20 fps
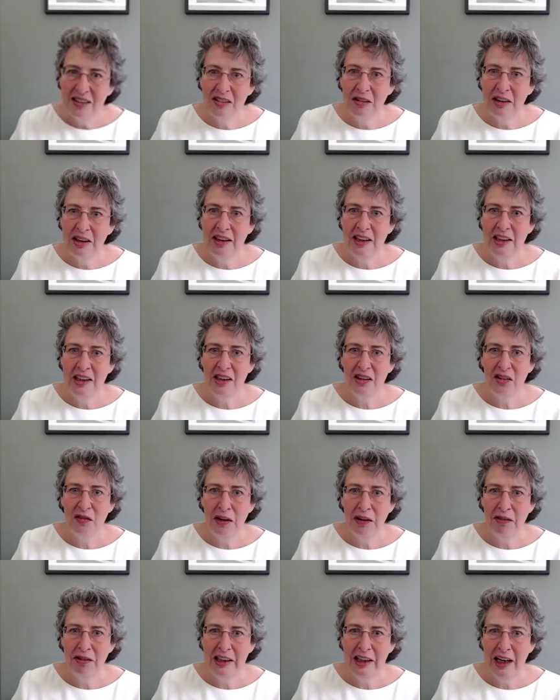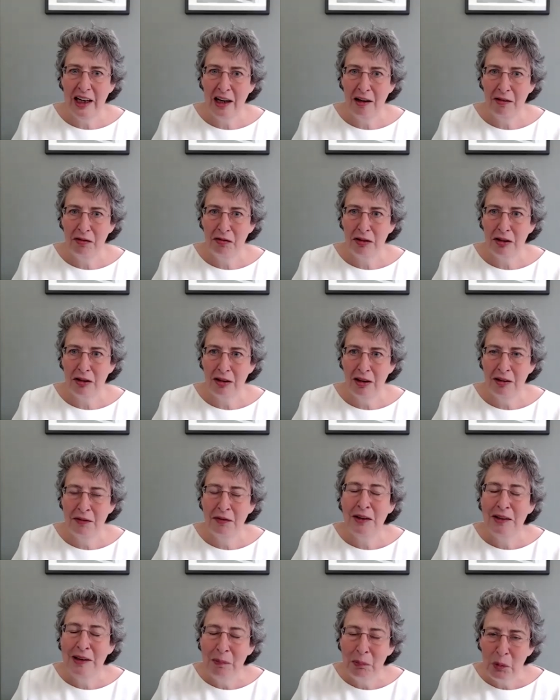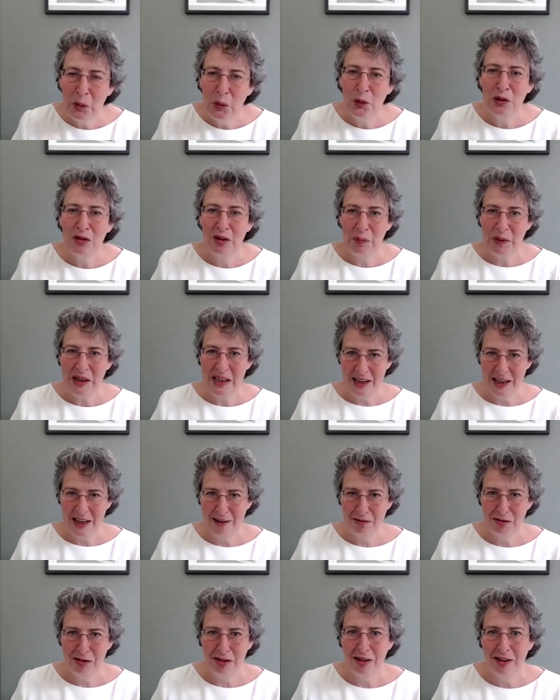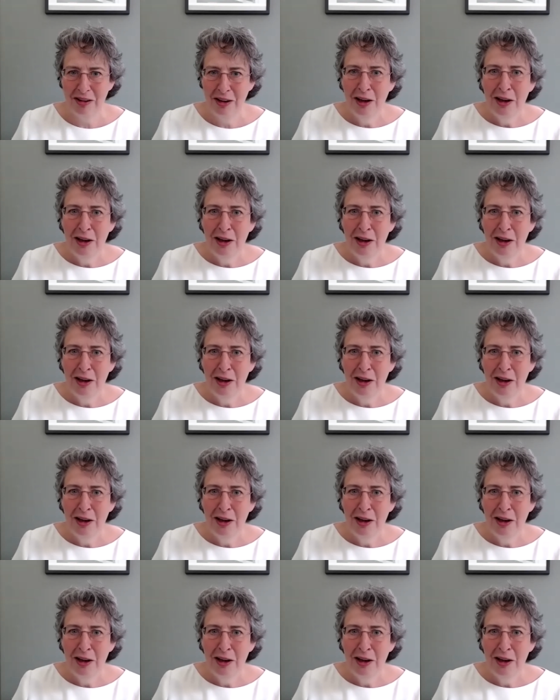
so I think it's very careful, very important to be careful.